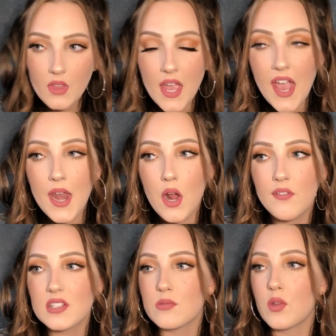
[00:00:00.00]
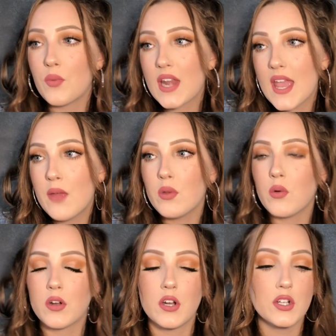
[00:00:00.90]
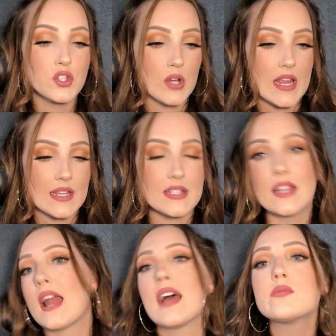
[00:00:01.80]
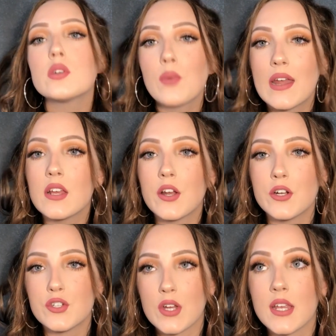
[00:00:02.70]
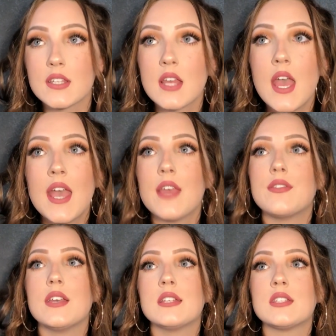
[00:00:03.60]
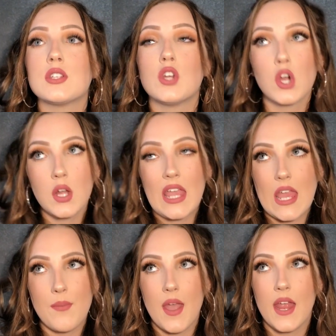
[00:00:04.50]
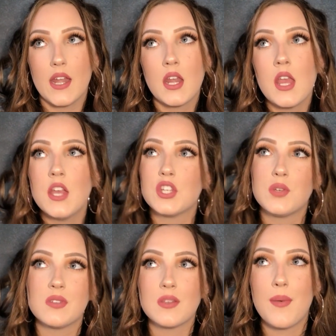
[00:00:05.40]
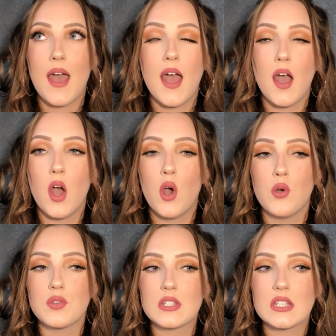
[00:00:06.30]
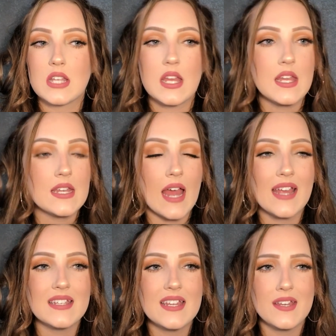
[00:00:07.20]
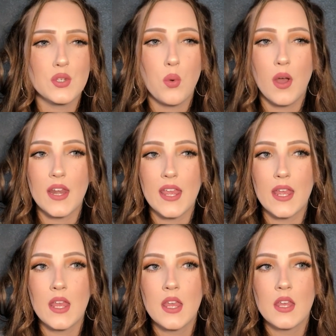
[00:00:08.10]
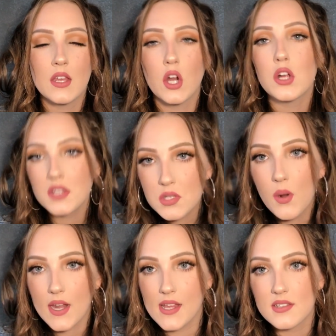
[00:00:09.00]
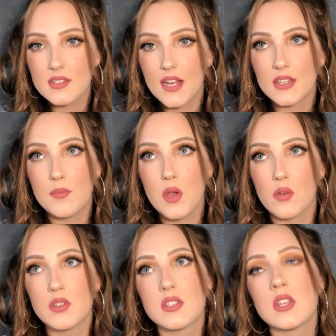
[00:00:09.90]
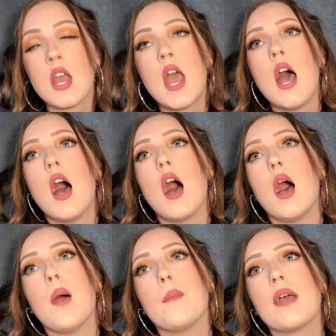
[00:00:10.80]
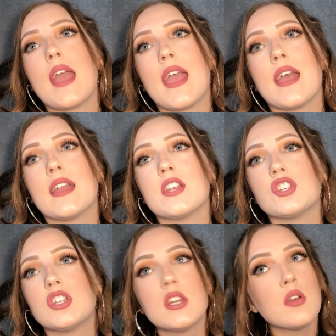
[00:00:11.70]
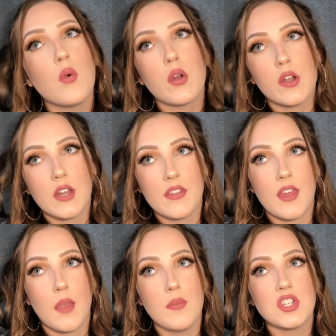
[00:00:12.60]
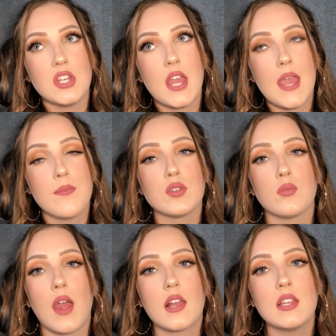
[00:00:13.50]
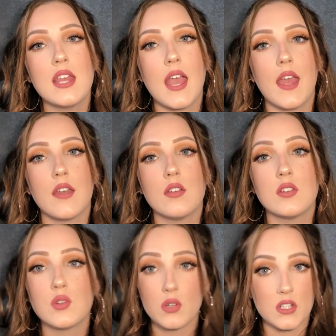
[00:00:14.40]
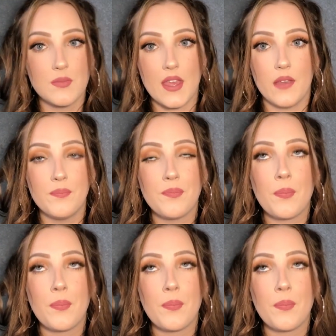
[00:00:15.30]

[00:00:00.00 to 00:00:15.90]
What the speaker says: and obviously we went in, we ordered our drinks, and as we were waiting on our drinks, this girl came in. She was about 19, 20, early 20s at the most, and she didn't order anything, but she came directly in towards me.